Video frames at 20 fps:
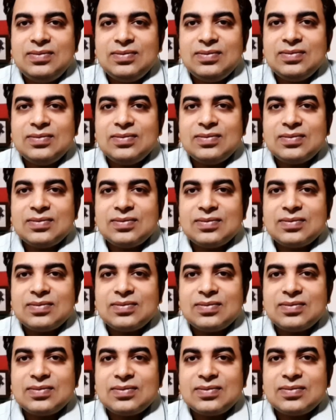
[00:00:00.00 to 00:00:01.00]

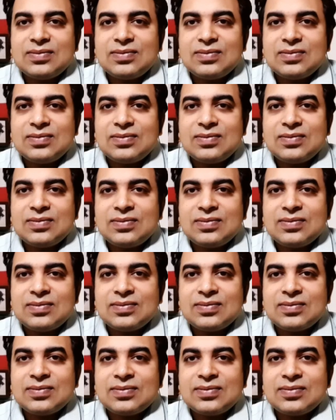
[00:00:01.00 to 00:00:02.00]

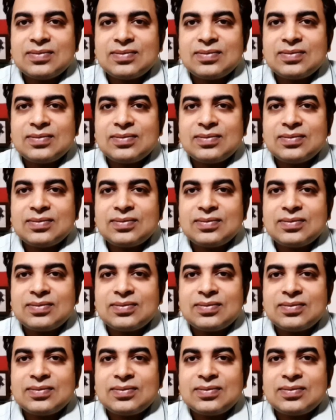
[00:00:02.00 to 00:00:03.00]

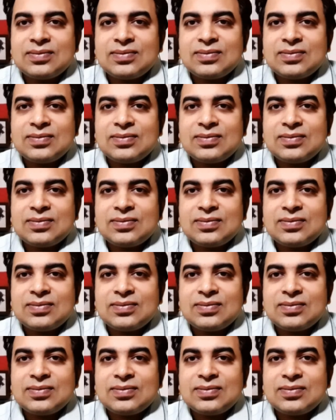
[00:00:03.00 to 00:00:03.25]
The person shown says nothing.